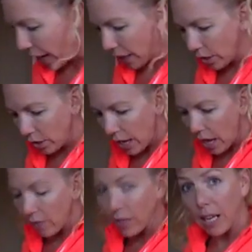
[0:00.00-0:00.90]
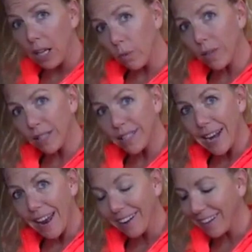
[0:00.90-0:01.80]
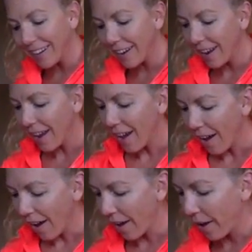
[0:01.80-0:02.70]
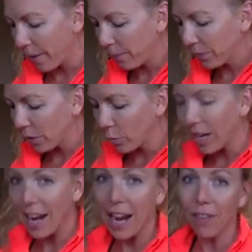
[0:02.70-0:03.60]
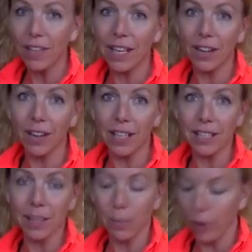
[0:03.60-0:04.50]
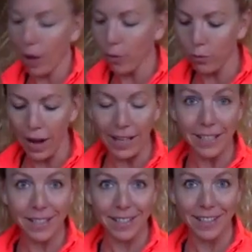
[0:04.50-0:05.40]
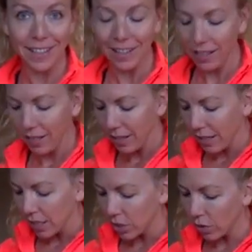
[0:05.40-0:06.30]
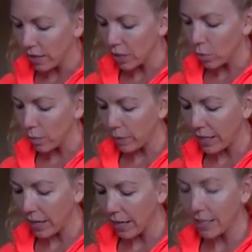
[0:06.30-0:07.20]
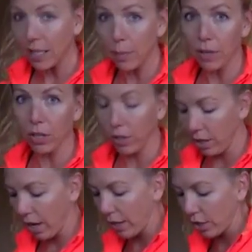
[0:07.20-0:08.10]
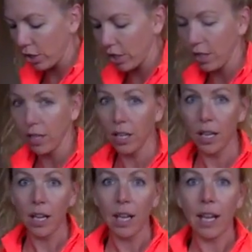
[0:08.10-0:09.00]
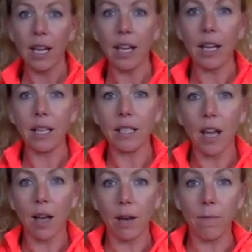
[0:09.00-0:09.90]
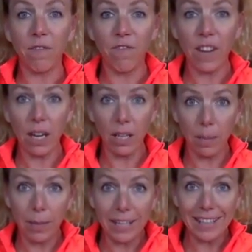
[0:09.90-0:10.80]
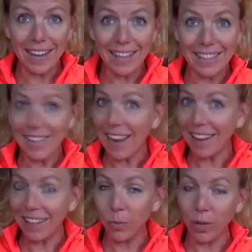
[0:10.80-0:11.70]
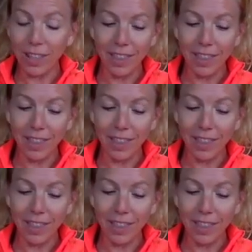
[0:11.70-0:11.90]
I could have a quinoa salad. What I have here is some brown rice. So this would be a typical lunch, is a fairly big size salad with